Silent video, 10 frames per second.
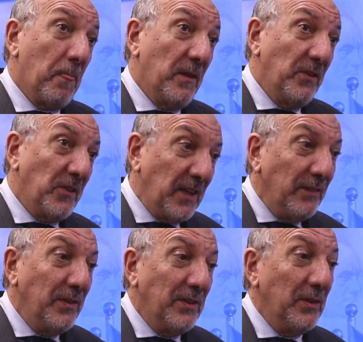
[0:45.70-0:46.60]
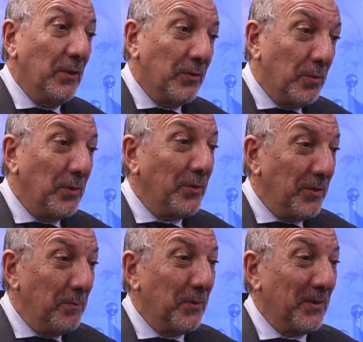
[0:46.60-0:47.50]
70 of the most
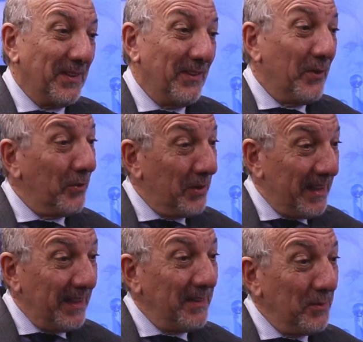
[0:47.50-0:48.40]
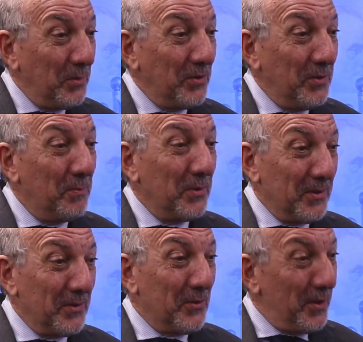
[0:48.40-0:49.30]
important, or of the 100 most
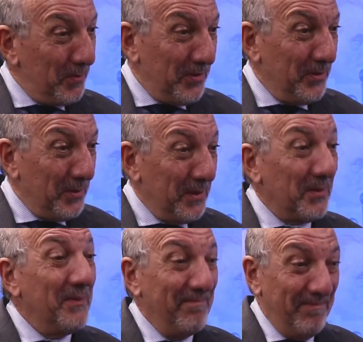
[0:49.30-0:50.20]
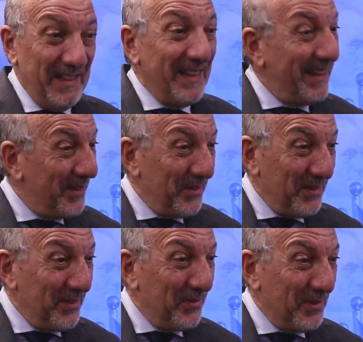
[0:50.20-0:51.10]
important crops in the world. They are housed in
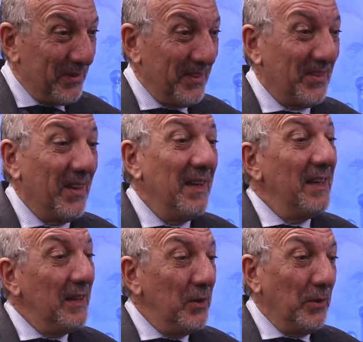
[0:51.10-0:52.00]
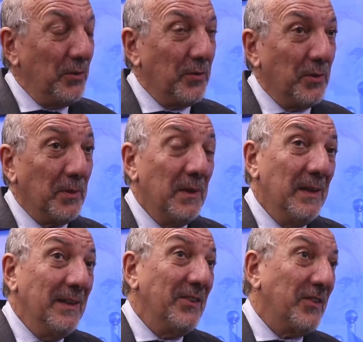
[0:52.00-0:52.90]
the forest. It also
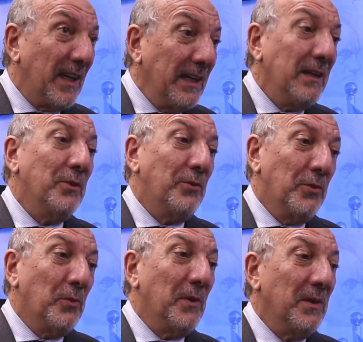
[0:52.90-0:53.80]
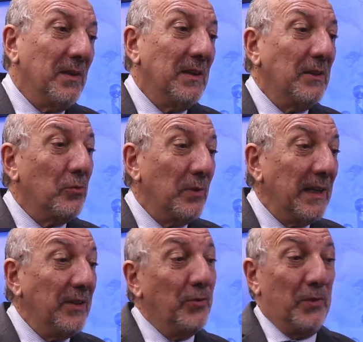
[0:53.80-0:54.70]
cycles the water that
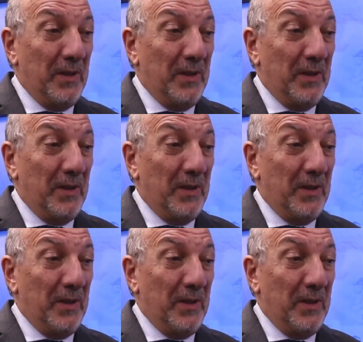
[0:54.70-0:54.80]
rains for